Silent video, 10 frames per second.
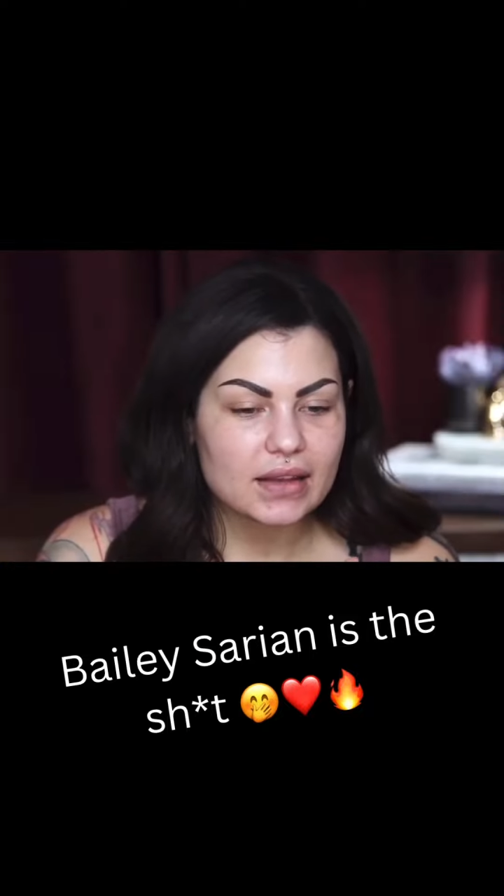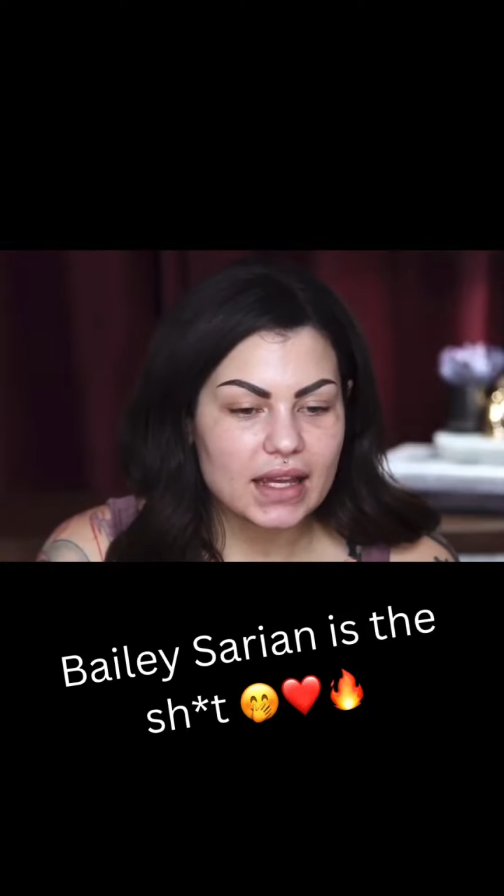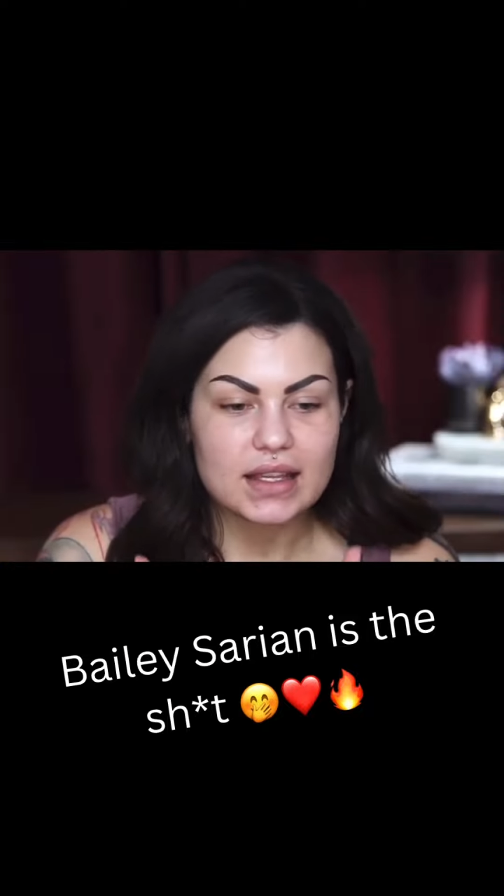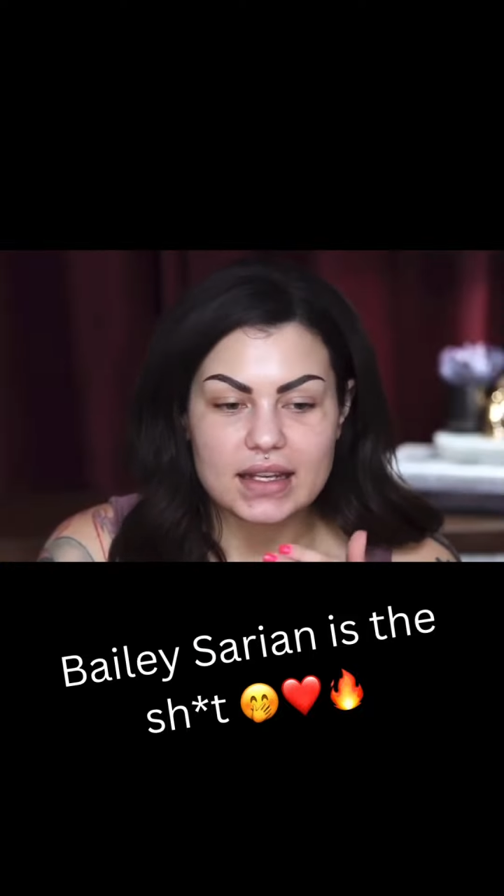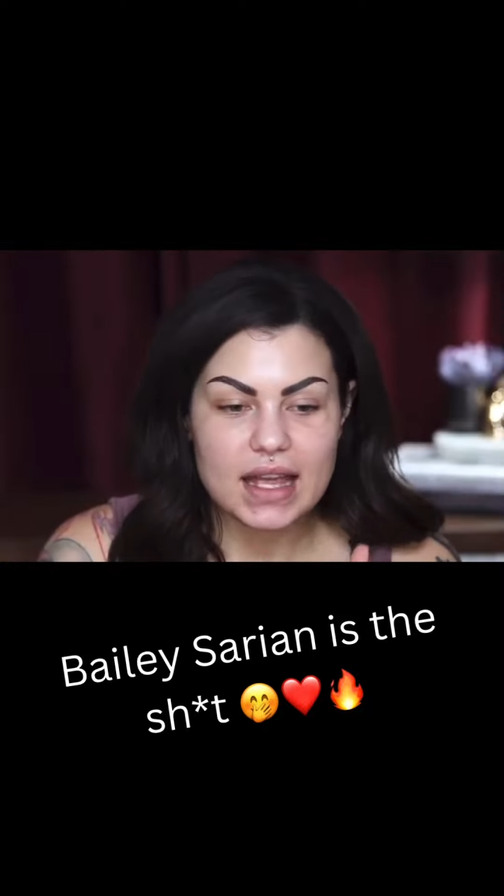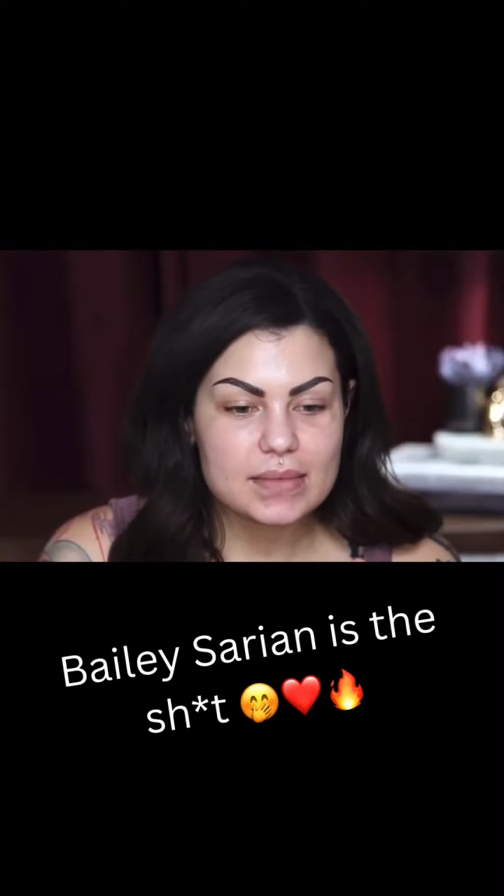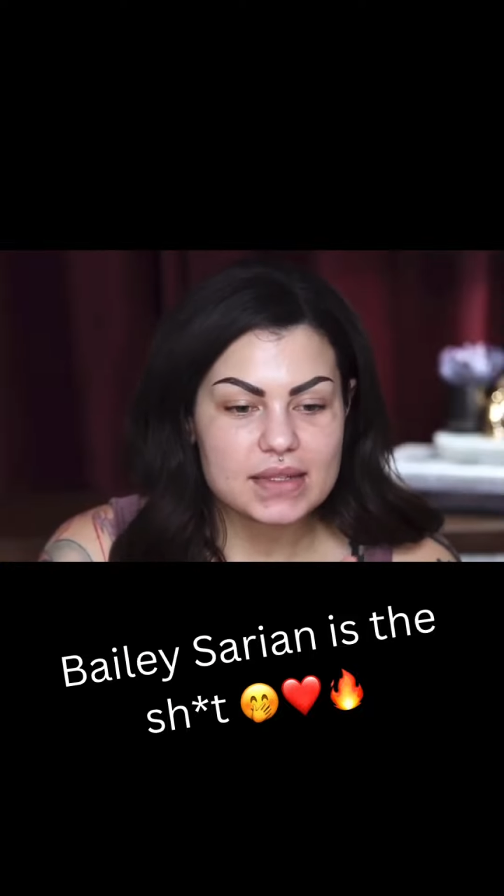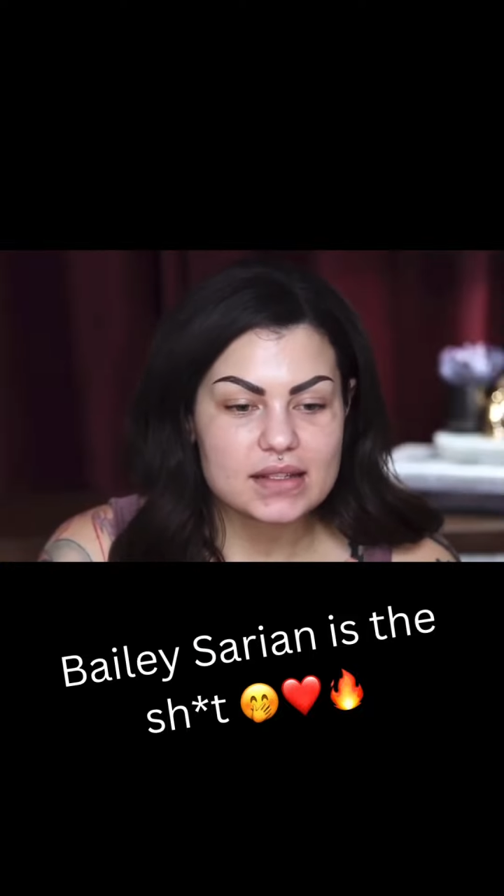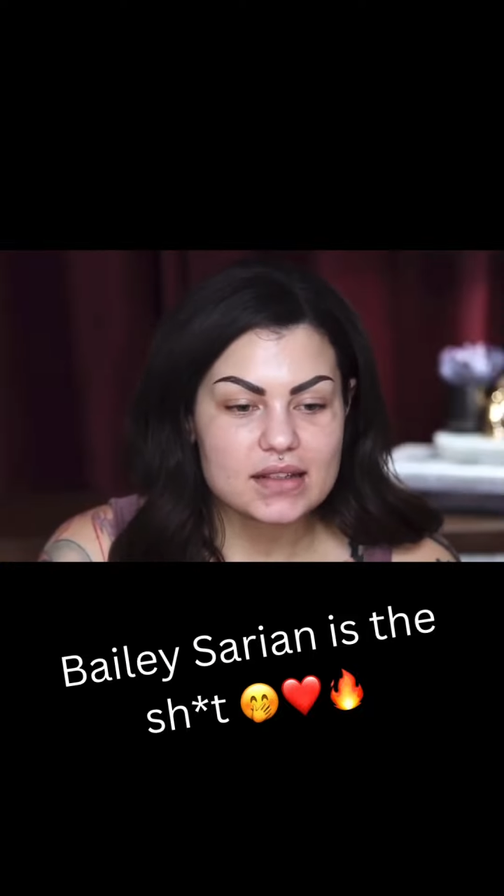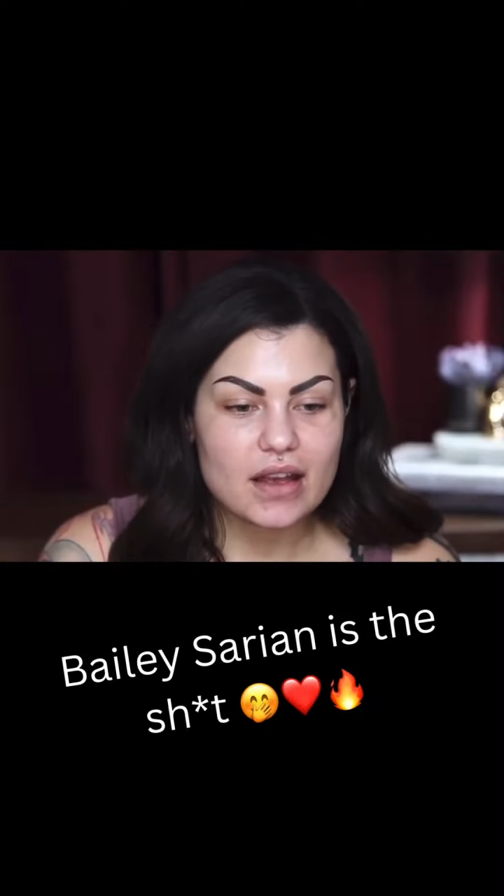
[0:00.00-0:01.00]
like the
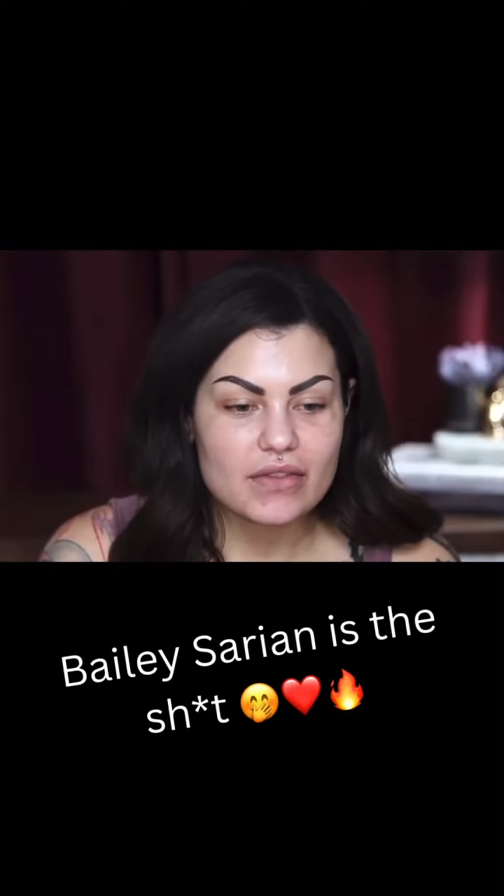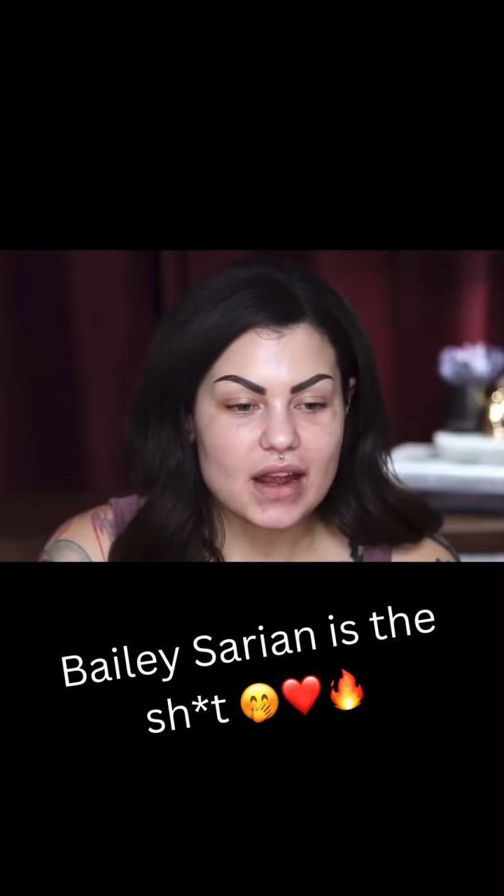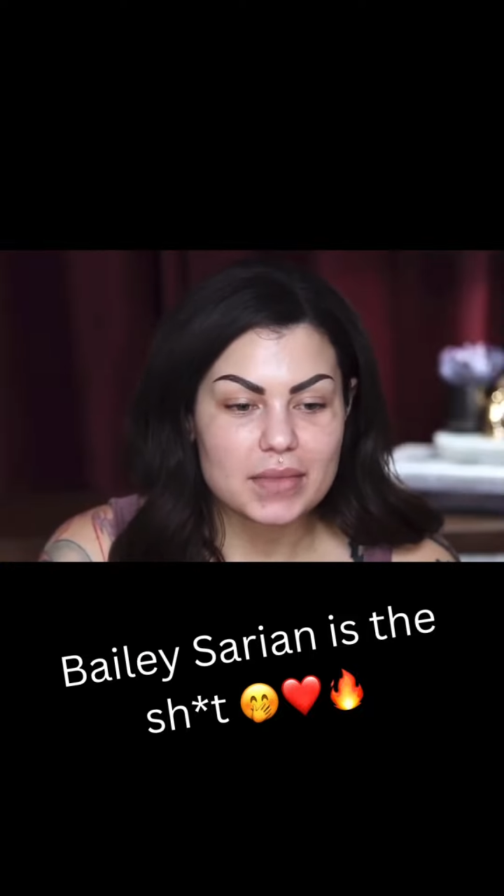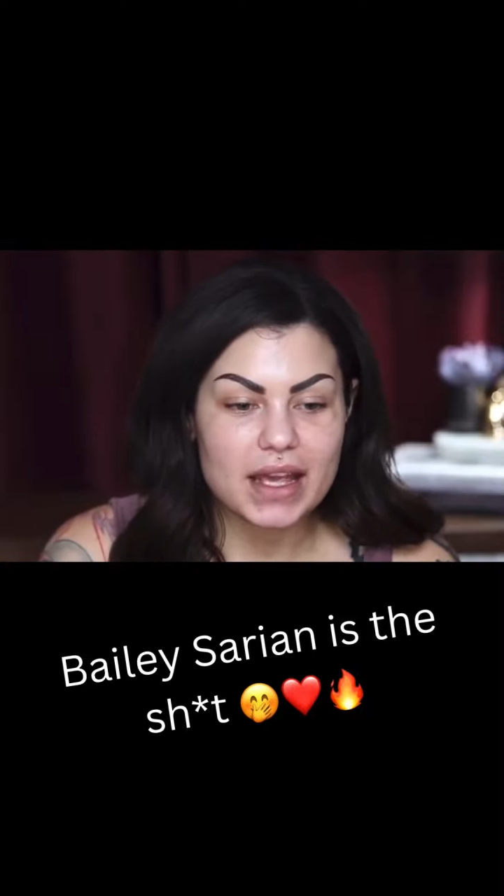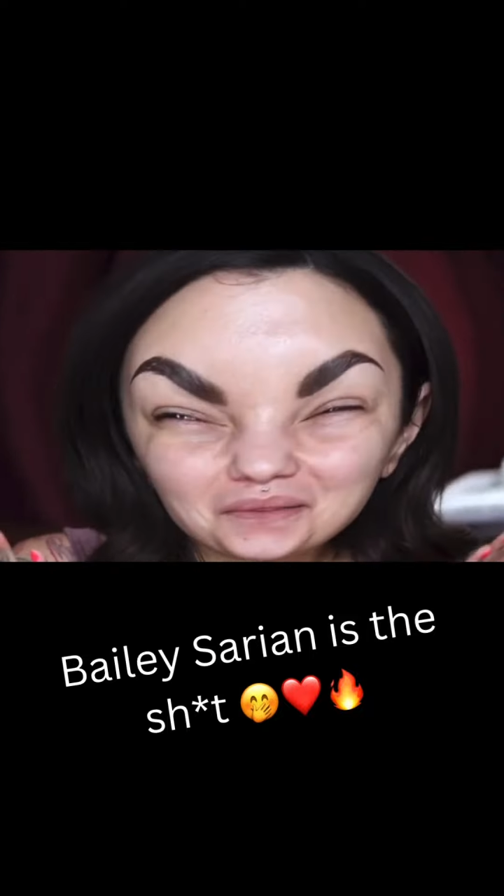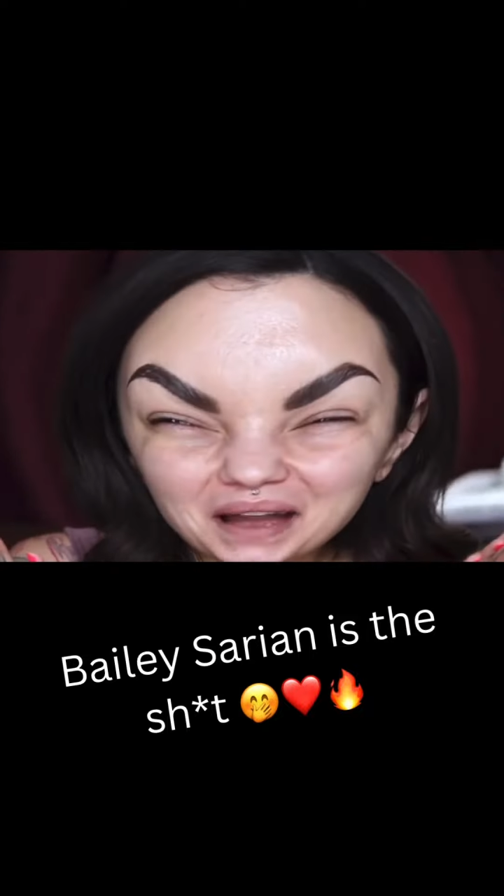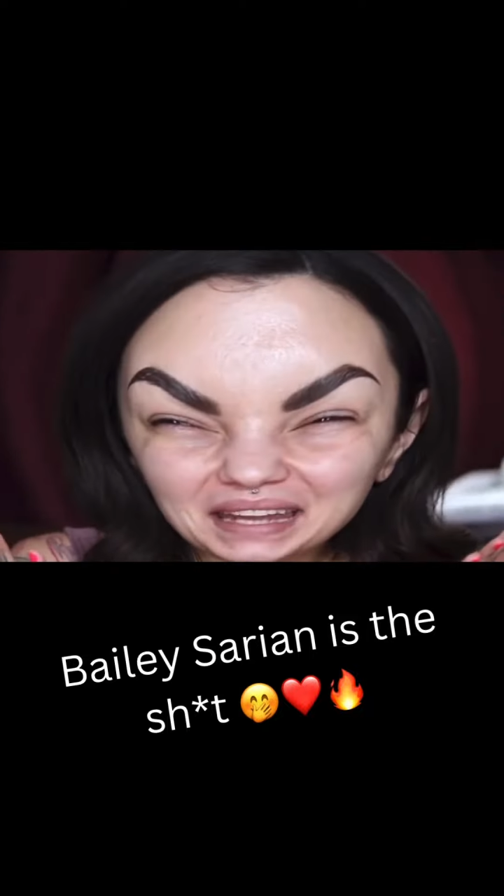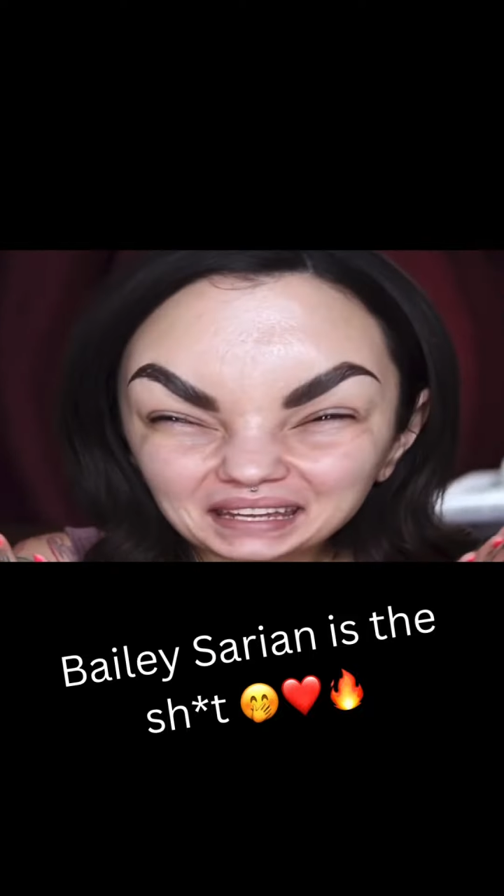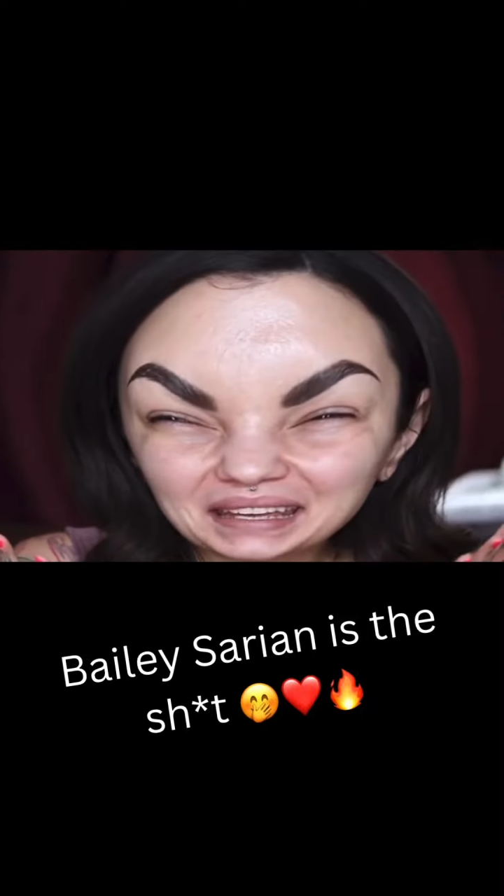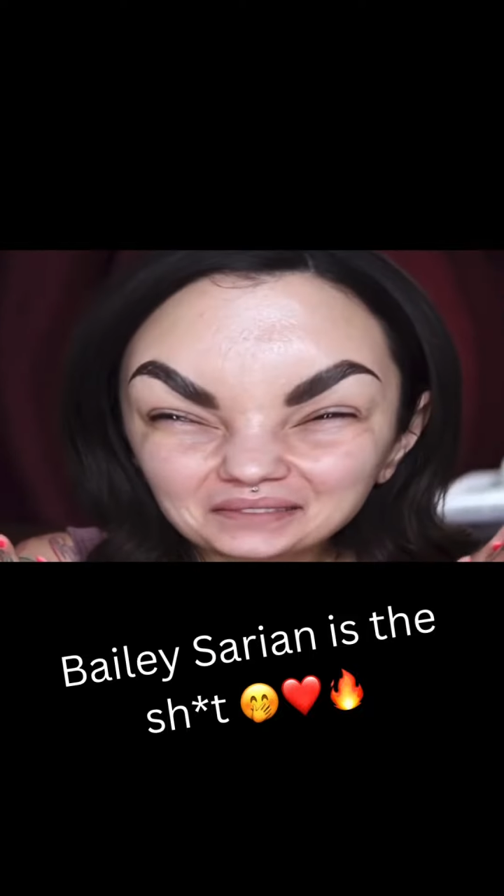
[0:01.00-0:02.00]
names and stuff, and I'm like, why